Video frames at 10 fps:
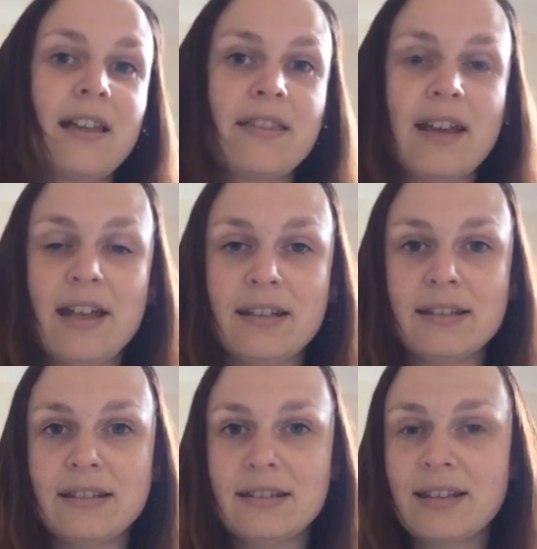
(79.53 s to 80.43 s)

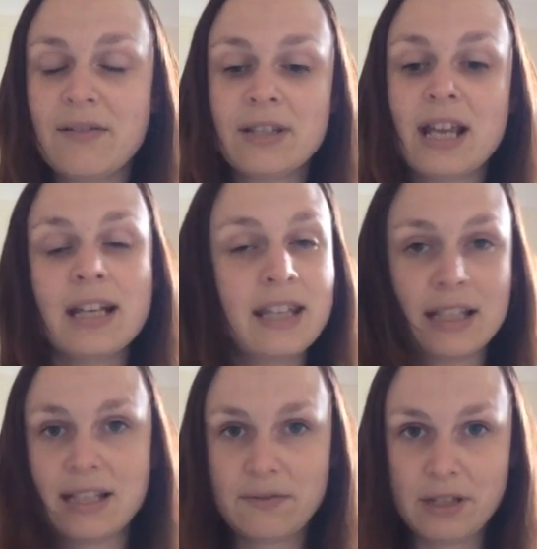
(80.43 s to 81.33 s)
then there isn't anything
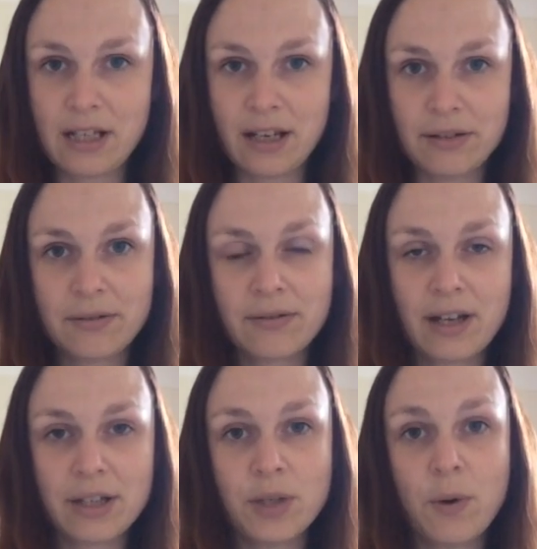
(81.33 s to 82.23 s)
in this video
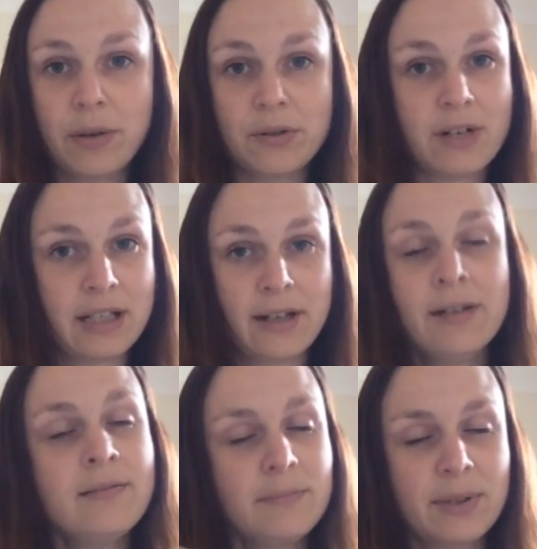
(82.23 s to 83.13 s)
that you won't already
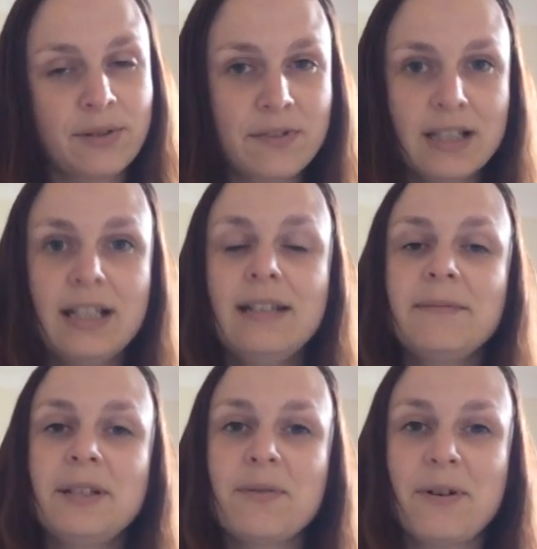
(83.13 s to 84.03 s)
know, but obviously
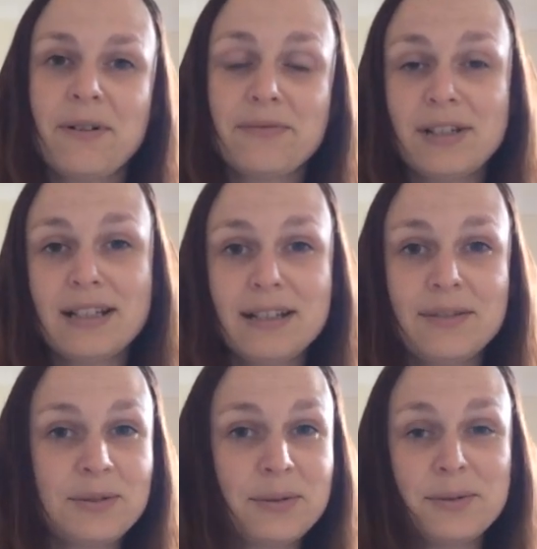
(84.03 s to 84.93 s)
you are free
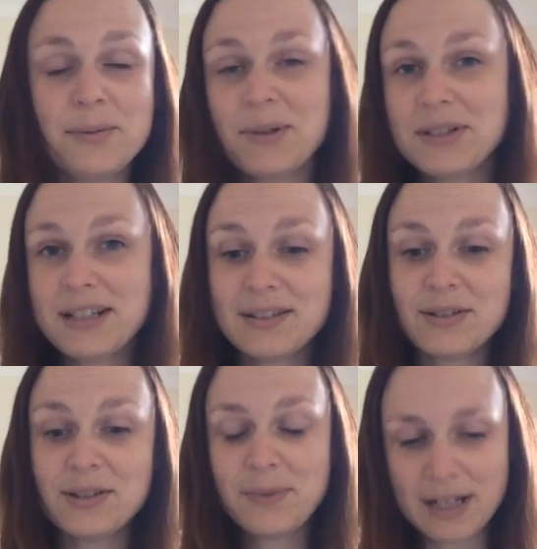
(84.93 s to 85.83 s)
to watch it
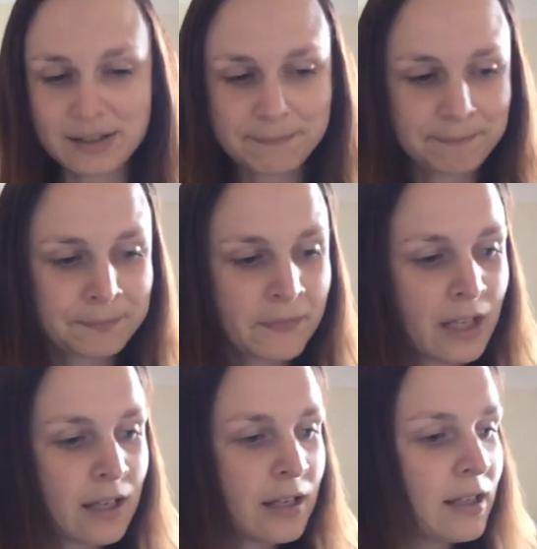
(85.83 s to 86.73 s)
should you wish.
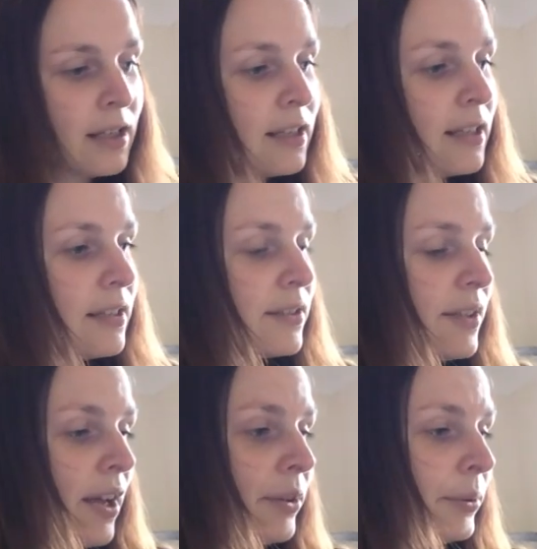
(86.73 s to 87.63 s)

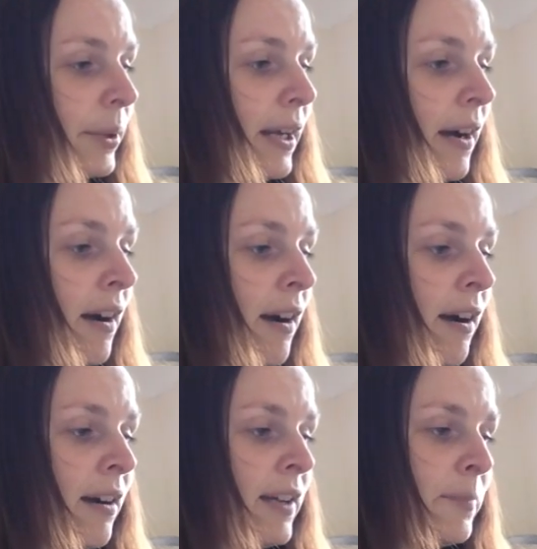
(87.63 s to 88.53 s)
So
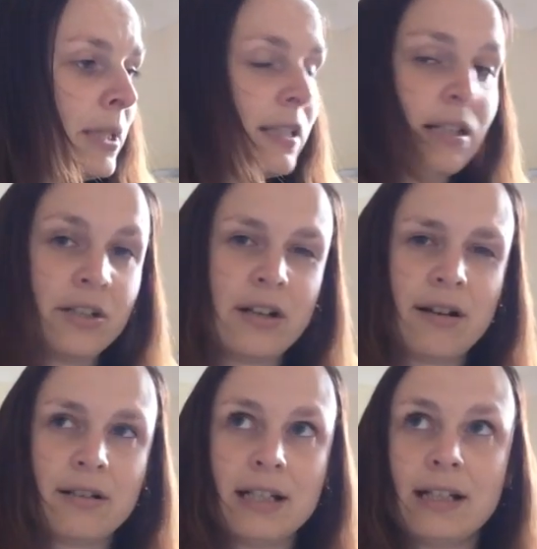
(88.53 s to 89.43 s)
I've been stitching
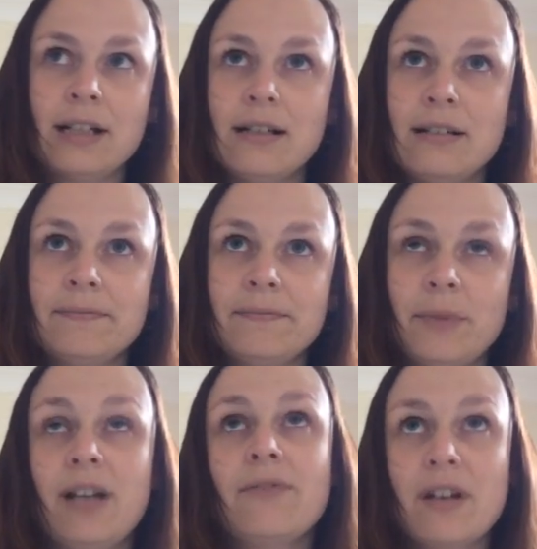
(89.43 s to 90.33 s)
Hardanger,
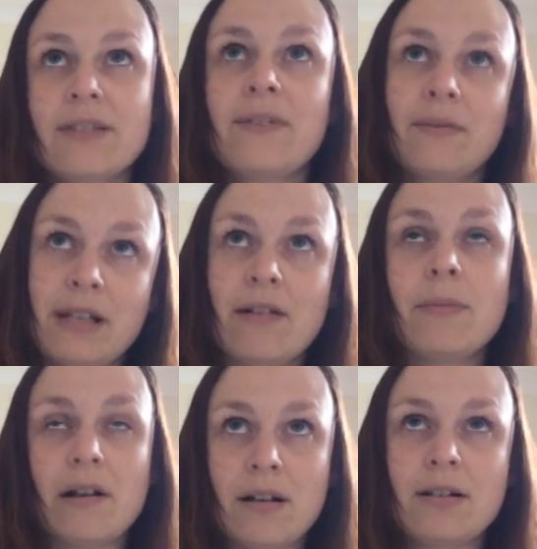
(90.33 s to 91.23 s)
well, I first found out
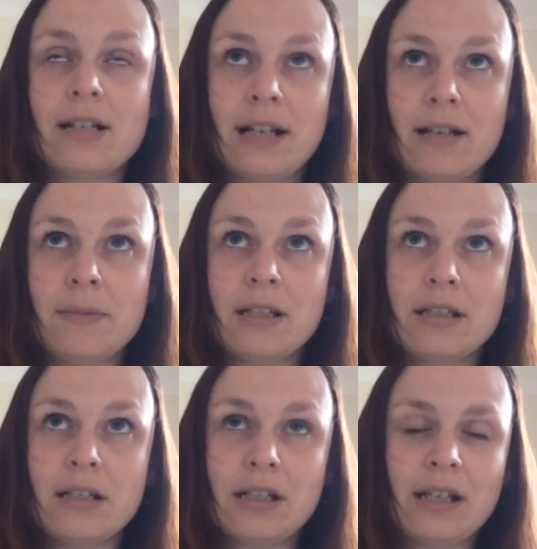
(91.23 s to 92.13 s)
about Hardanger, I've been
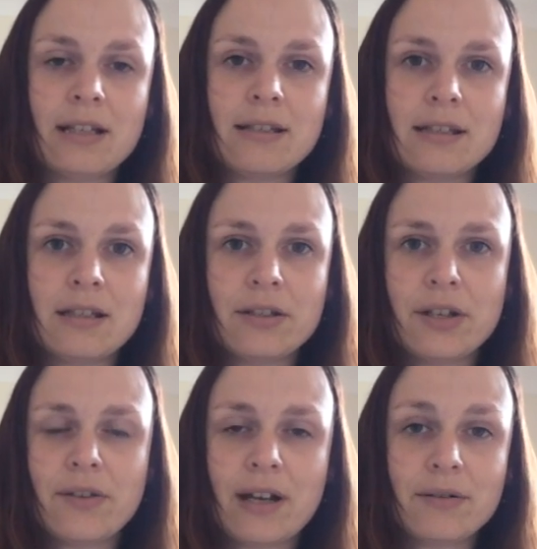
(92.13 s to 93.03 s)
stitching it since
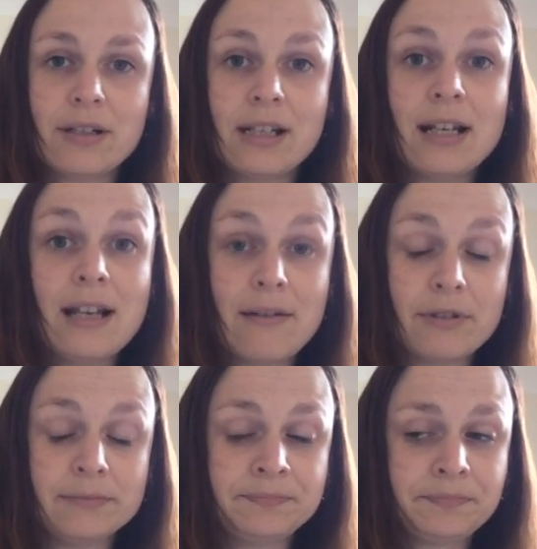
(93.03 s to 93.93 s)

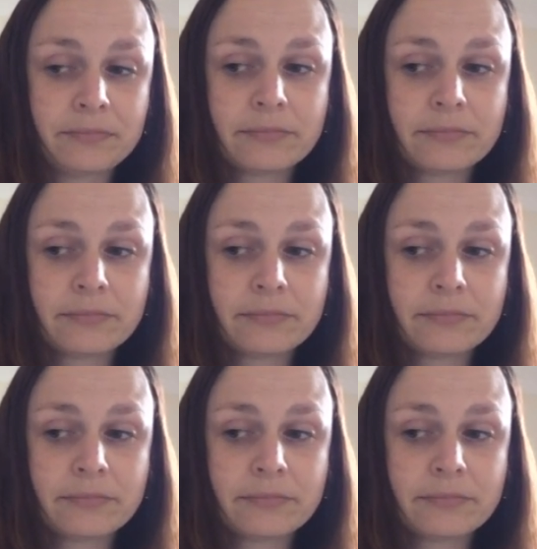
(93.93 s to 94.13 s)
2011.